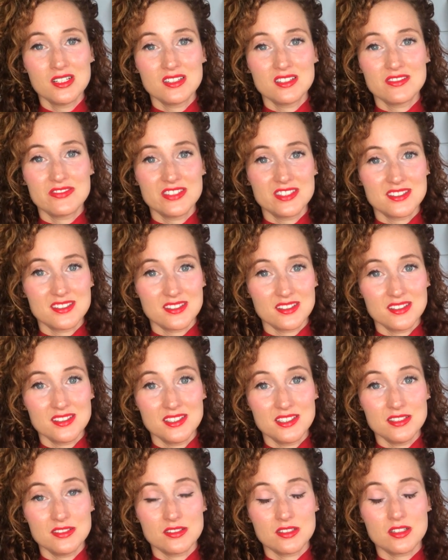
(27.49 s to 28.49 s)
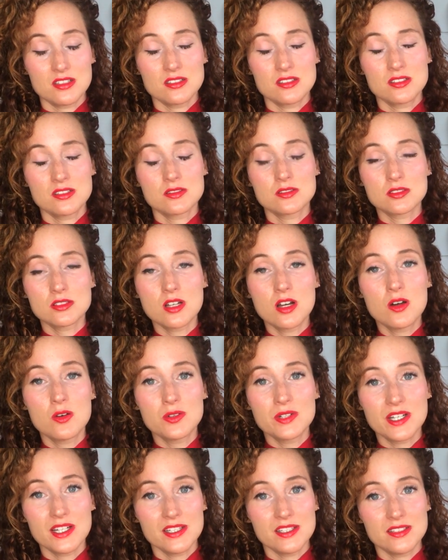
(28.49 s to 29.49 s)
The facilities are
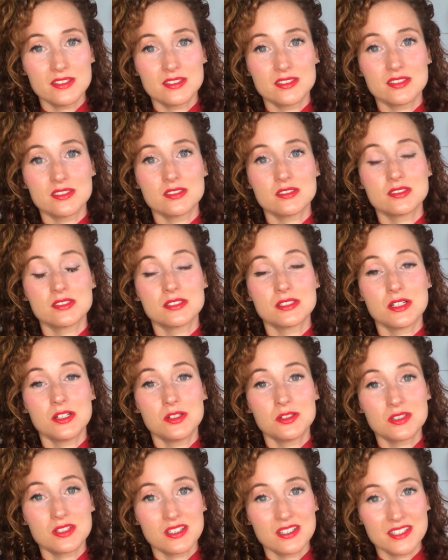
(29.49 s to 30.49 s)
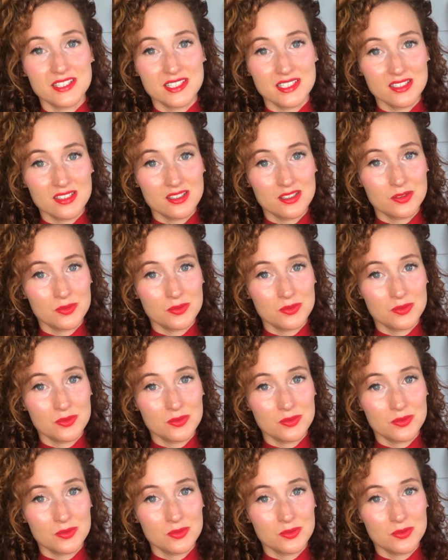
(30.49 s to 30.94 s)
so nice, so clean.